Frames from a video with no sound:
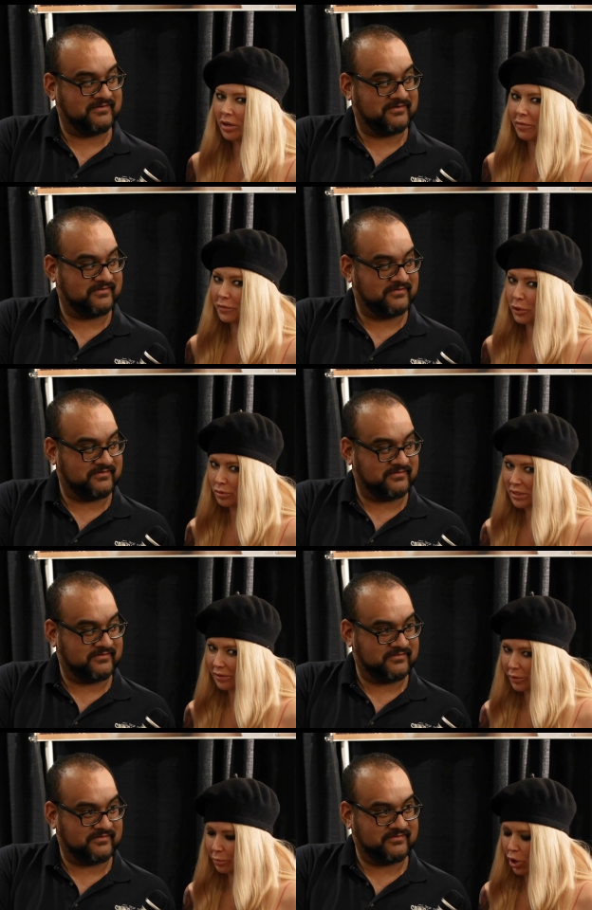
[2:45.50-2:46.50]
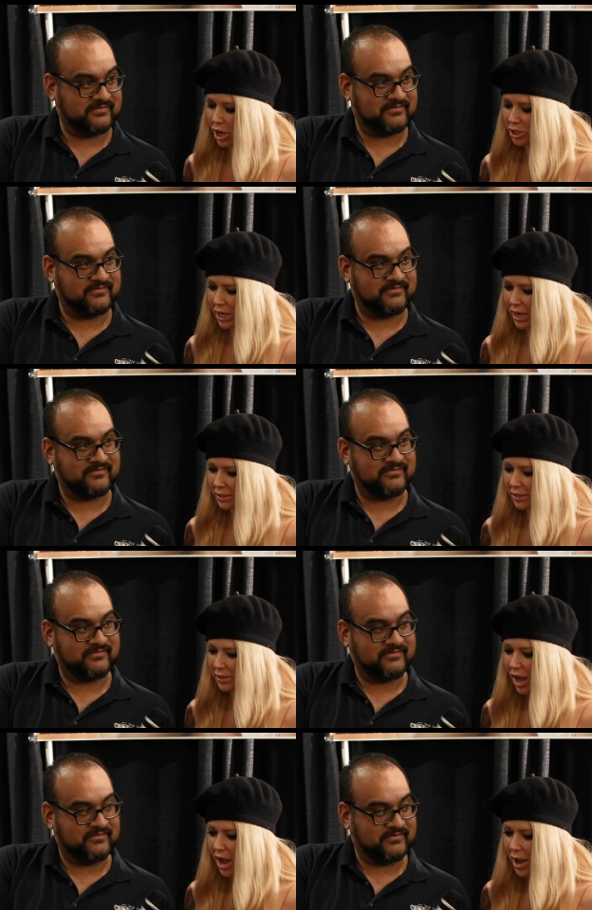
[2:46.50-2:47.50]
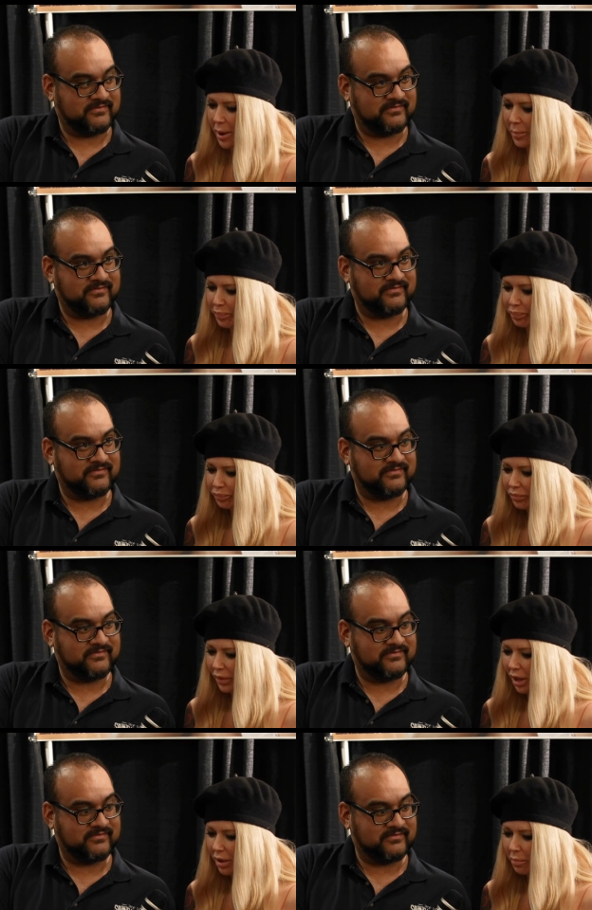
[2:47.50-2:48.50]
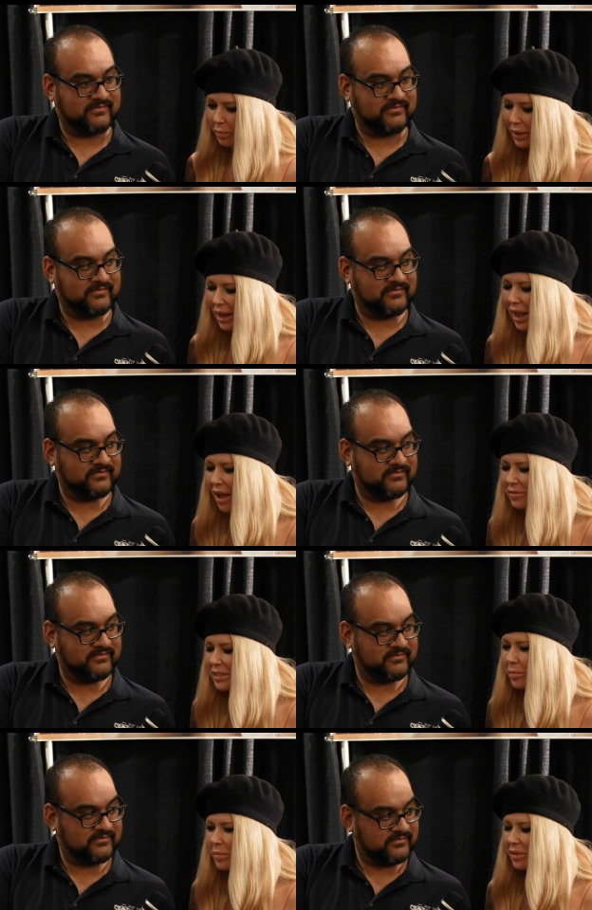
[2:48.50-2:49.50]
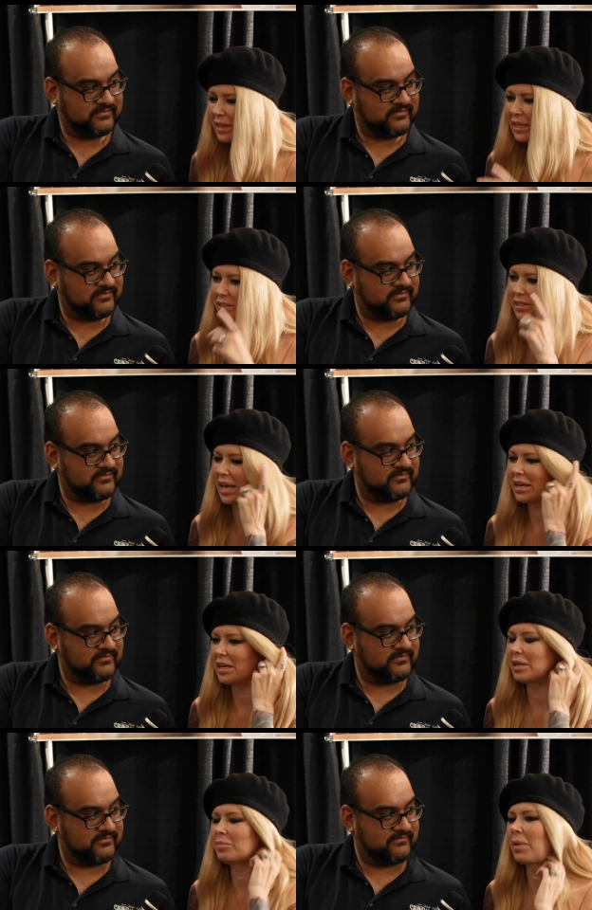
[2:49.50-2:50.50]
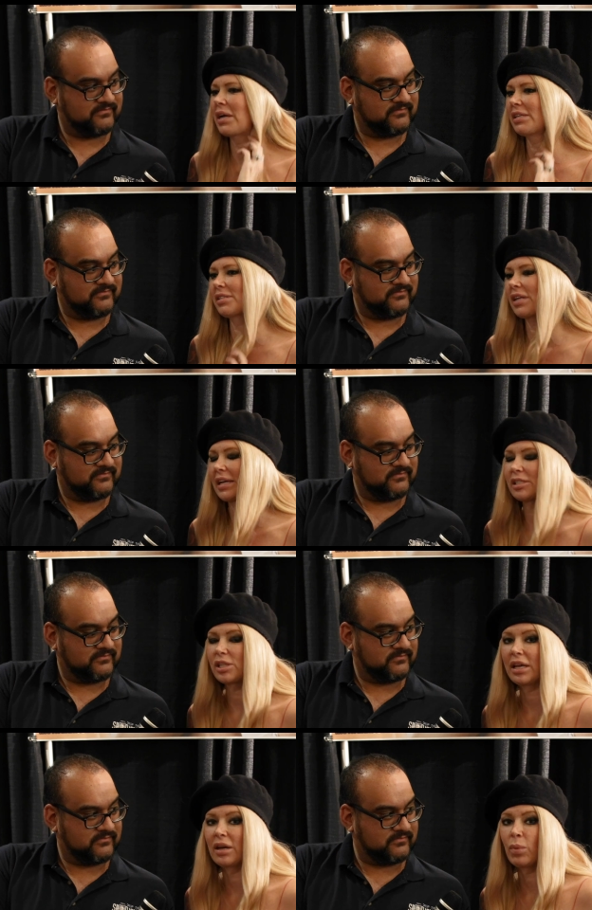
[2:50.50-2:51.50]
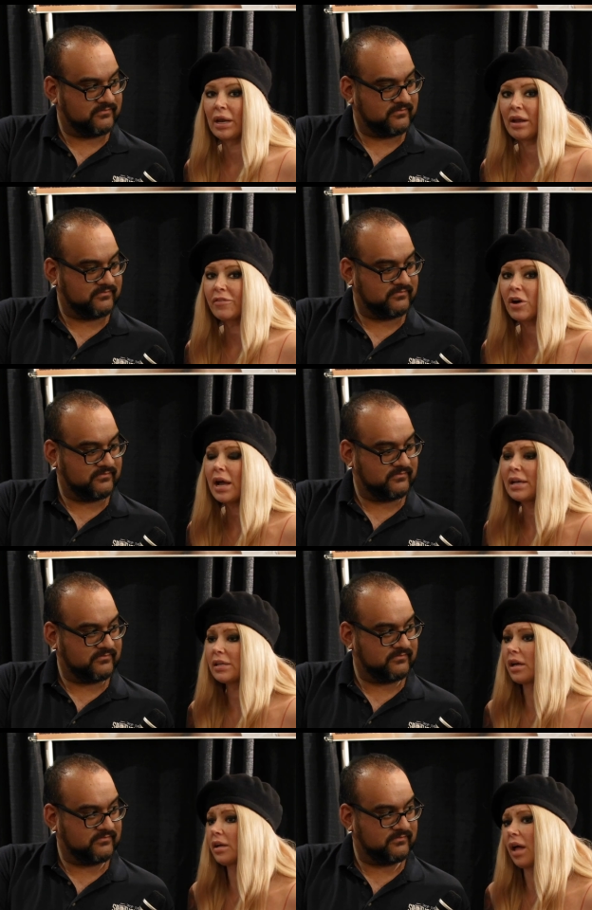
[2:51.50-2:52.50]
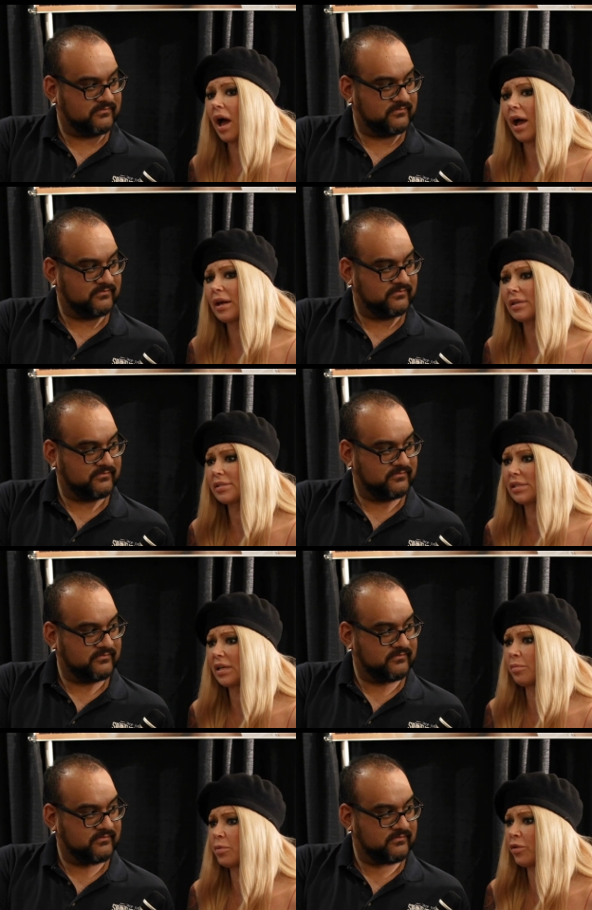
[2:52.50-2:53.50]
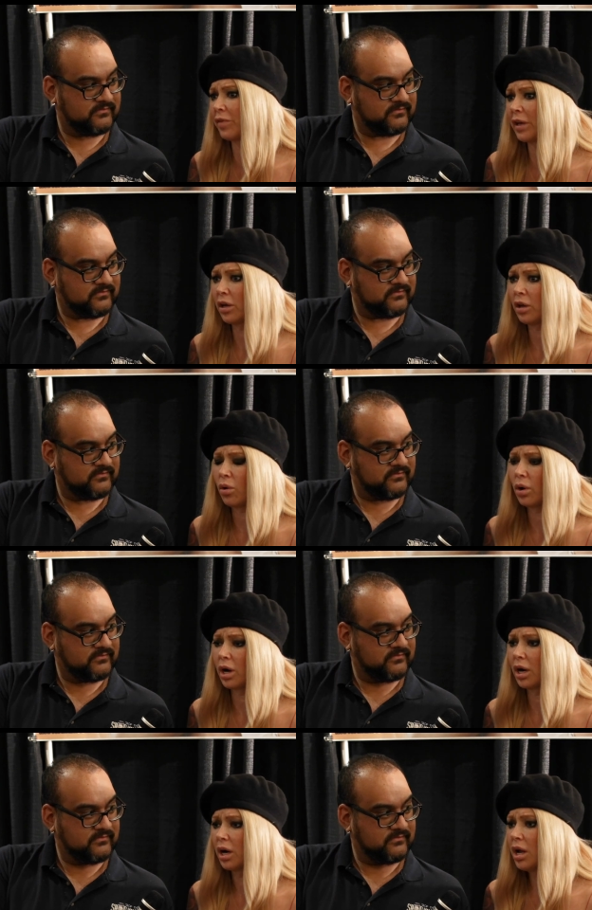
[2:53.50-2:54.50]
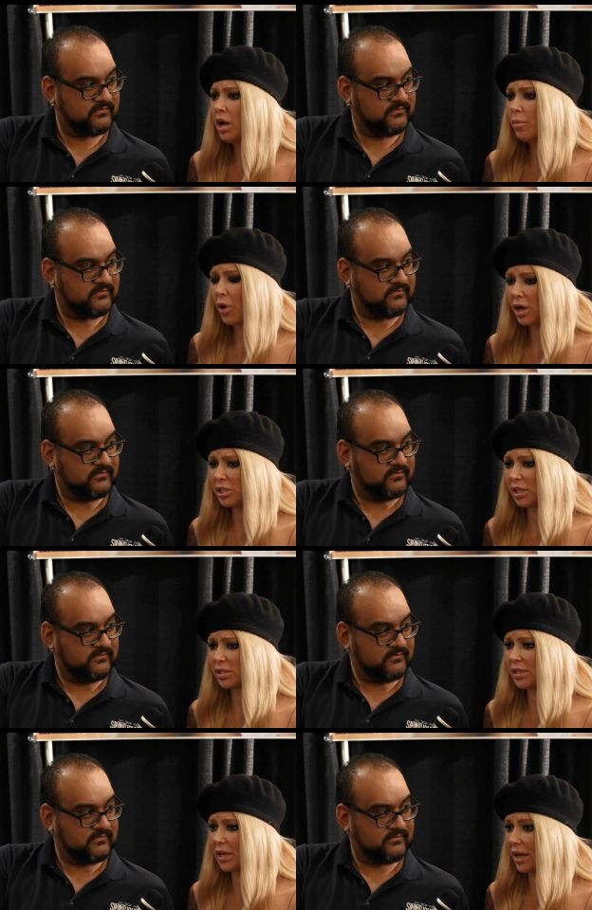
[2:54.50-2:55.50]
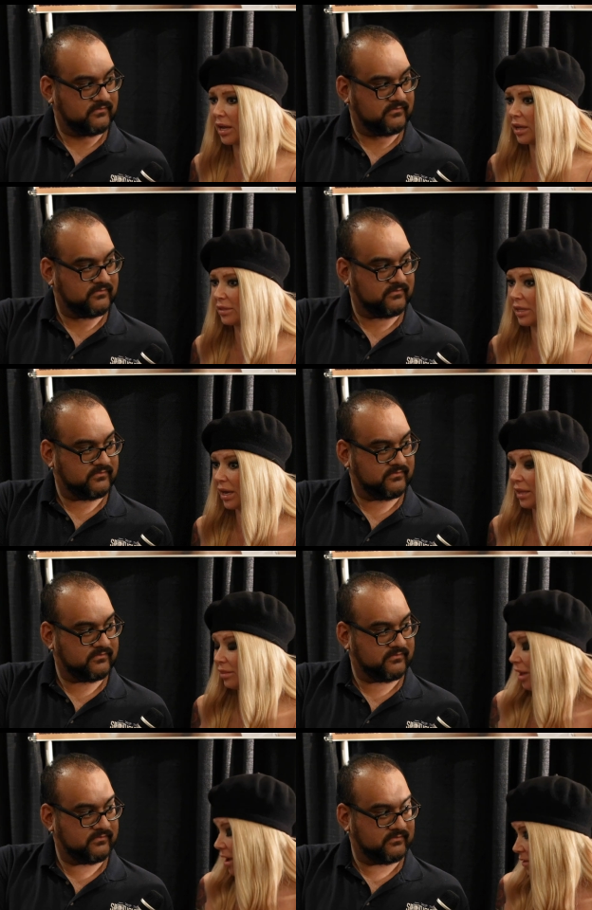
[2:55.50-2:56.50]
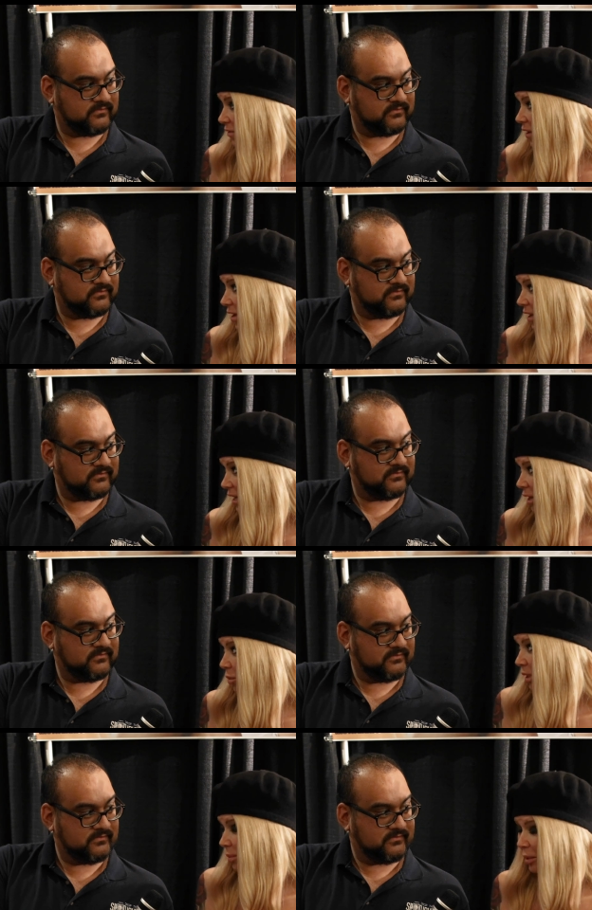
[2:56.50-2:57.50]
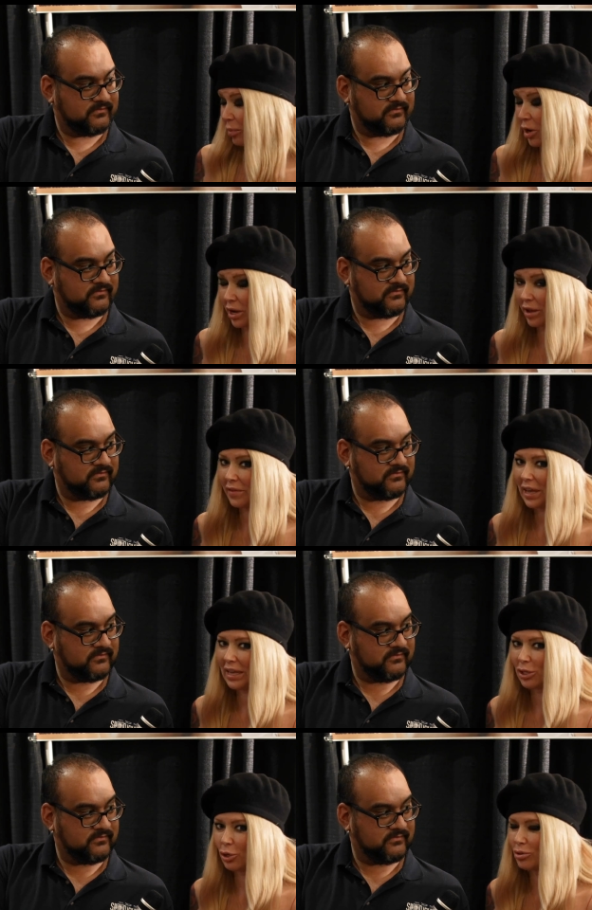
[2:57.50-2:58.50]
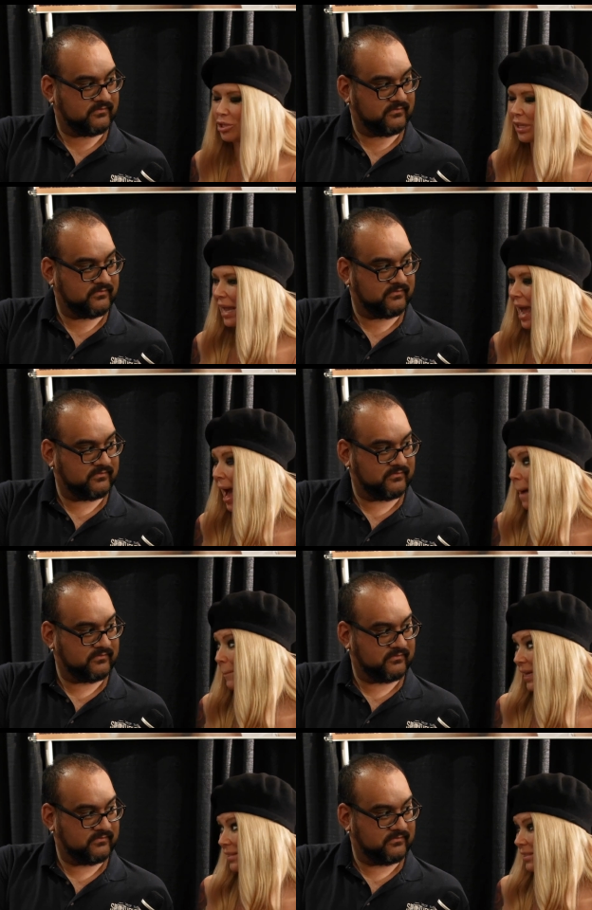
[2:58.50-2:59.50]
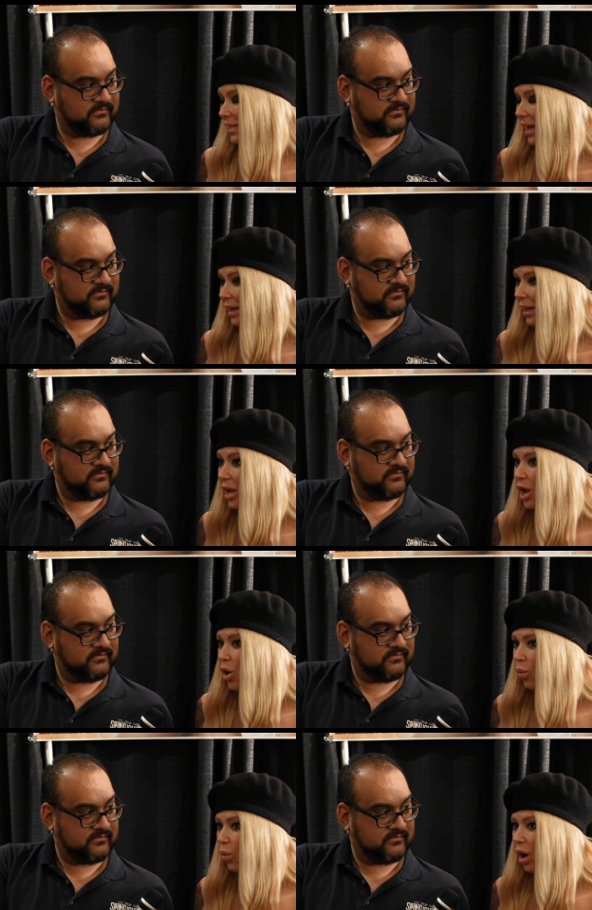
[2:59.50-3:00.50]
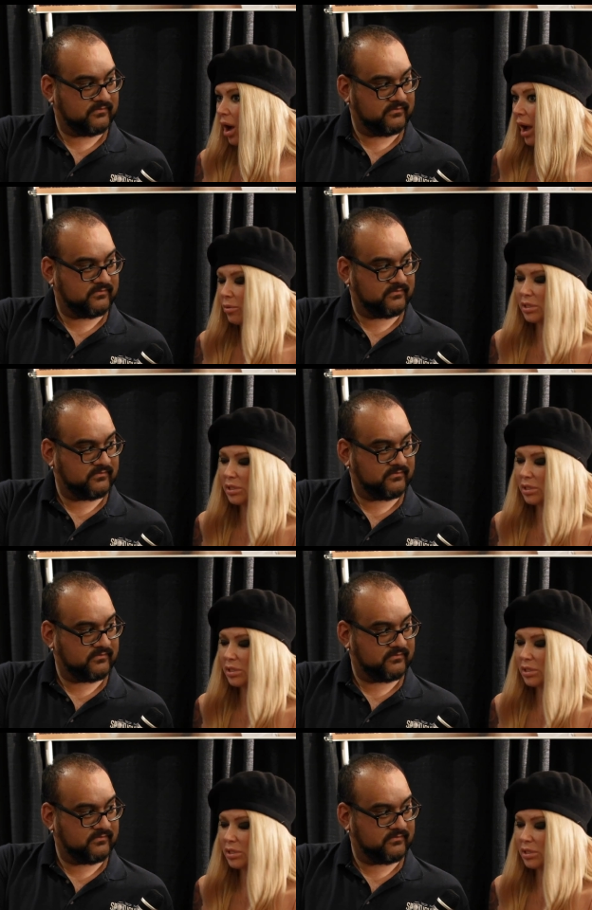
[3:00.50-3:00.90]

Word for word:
Speaker 1: on a few different projects. Um, but I have some things set in my sights, and whenever I I see a movie or projects that I that I love and I want to be a part of, it usually happens. Like I